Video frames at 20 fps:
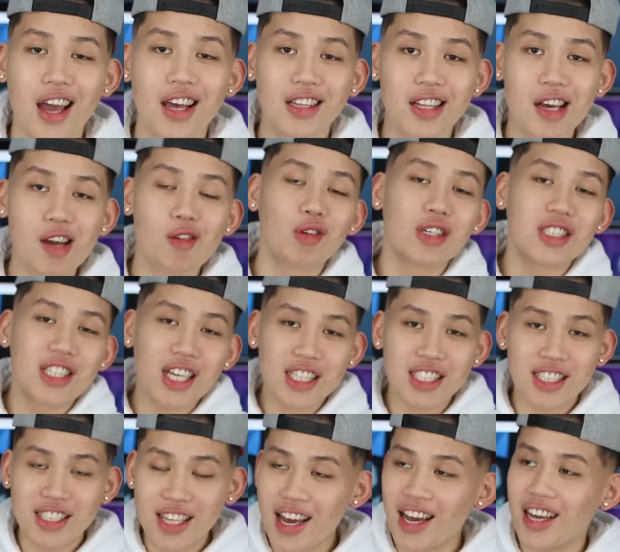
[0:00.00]
And they were
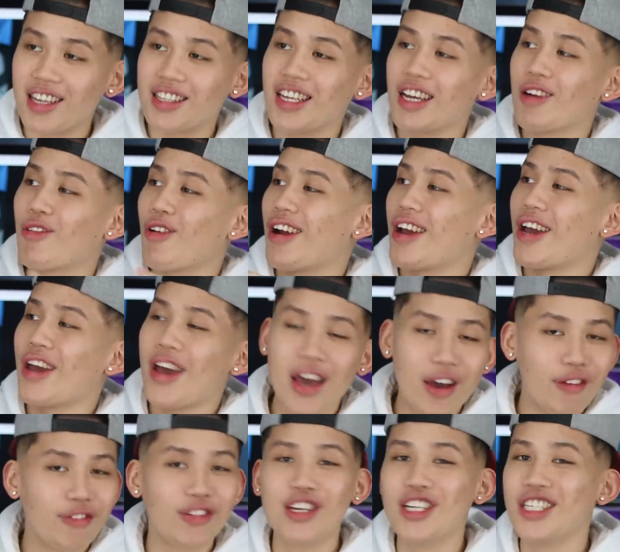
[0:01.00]
just that. They were
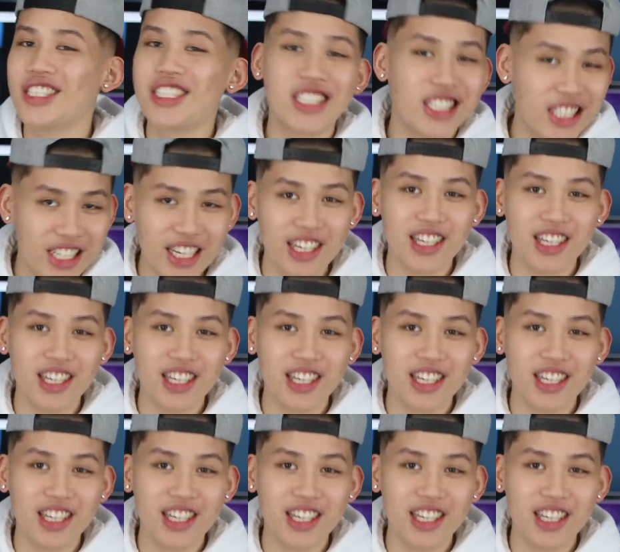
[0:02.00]
heavy as shit.